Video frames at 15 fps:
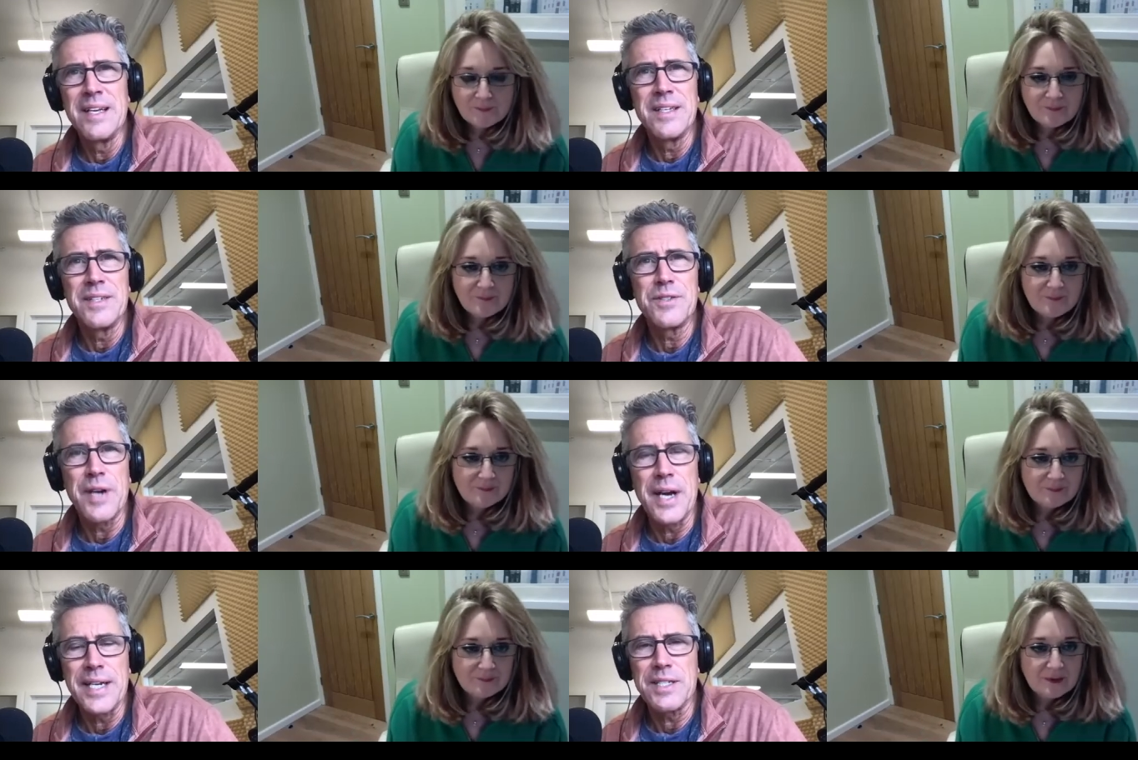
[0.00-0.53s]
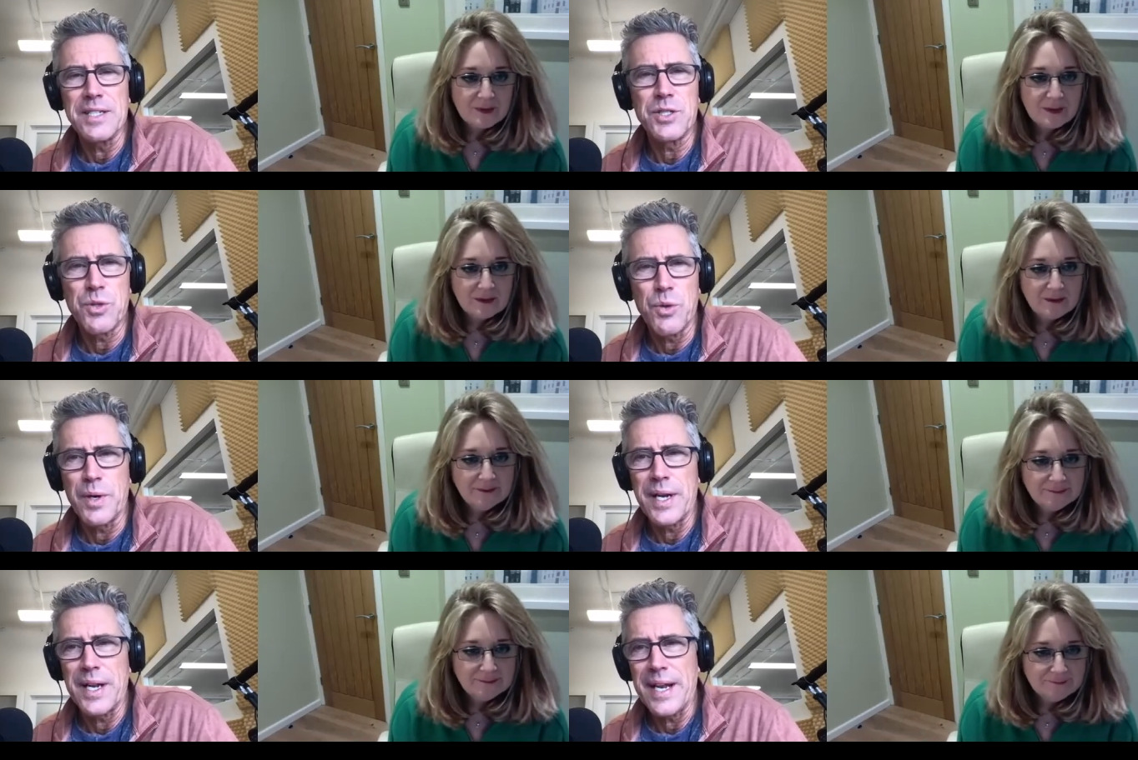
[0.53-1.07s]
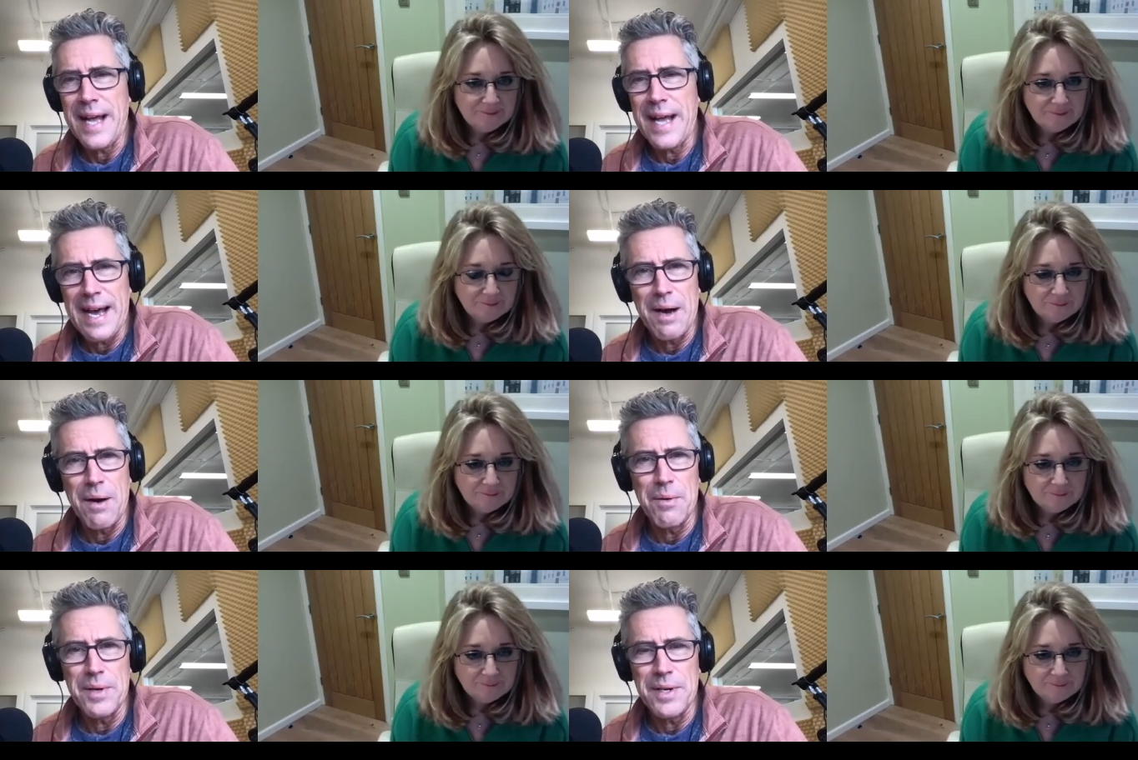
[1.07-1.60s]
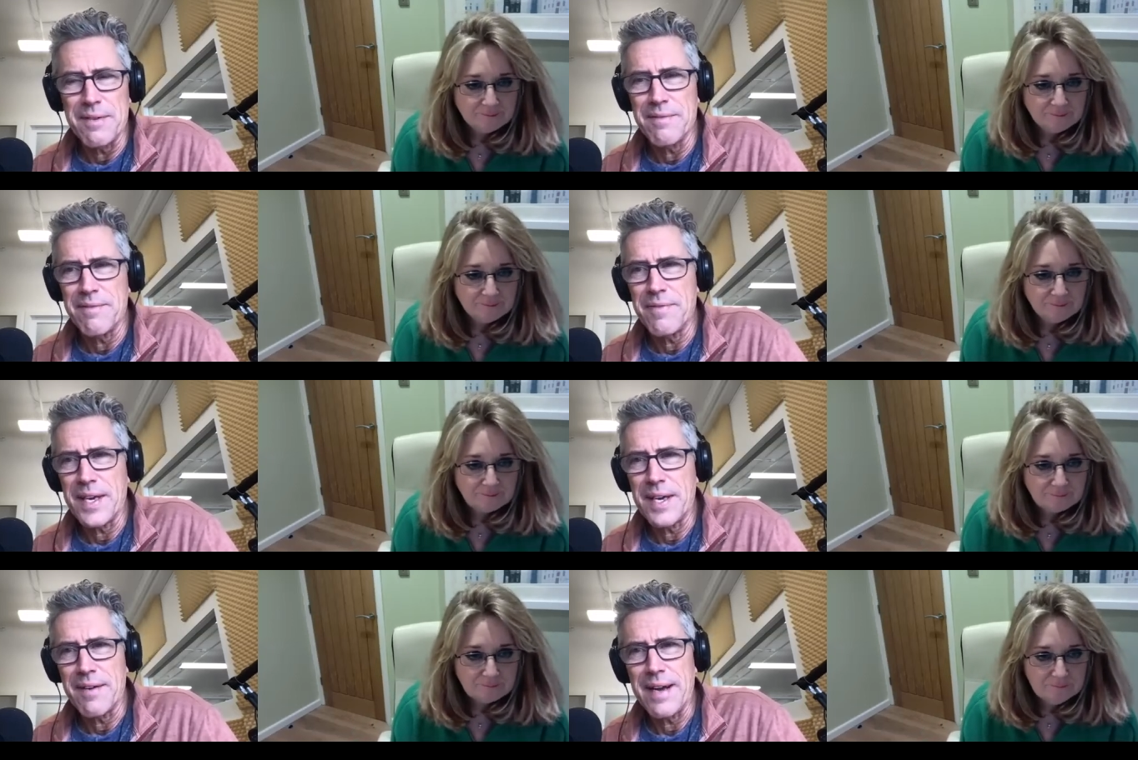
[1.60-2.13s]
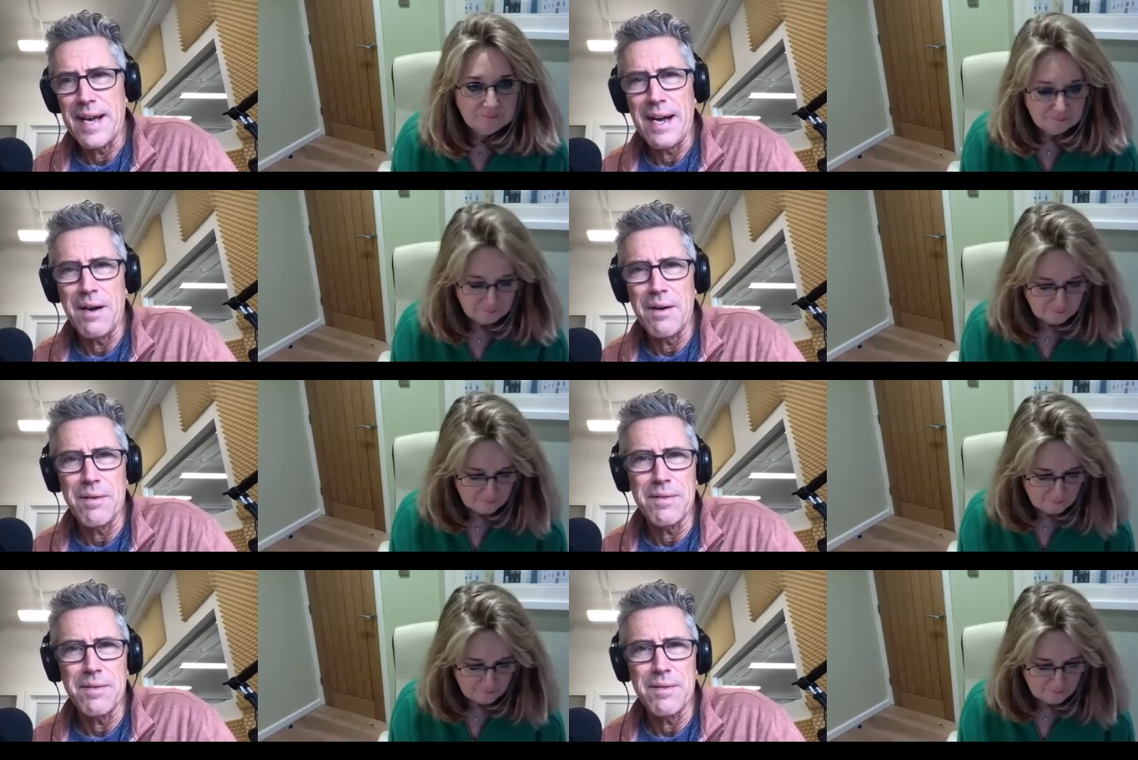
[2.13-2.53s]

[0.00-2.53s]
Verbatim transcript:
Speaker 1: trying to sort it out and figure out,